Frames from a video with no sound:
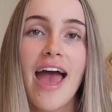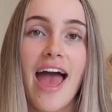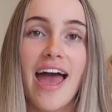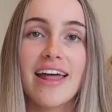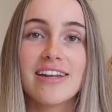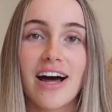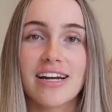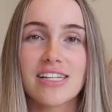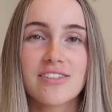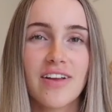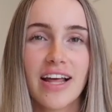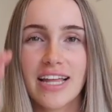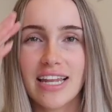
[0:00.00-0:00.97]
and I just
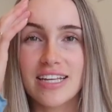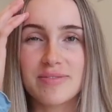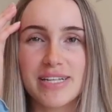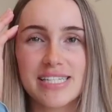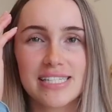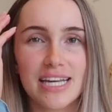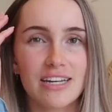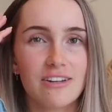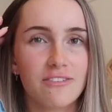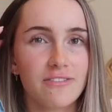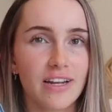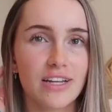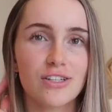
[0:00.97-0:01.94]
feel like it leaves my skin
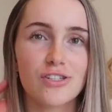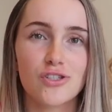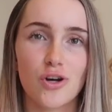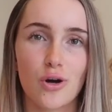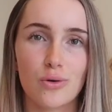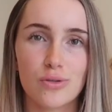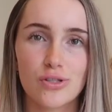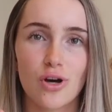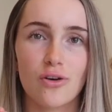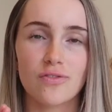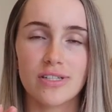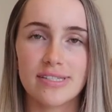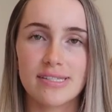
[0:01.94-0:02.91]
feeling so
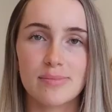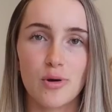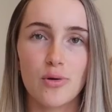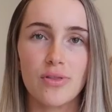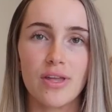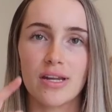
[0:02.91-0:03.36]
soft and smooth.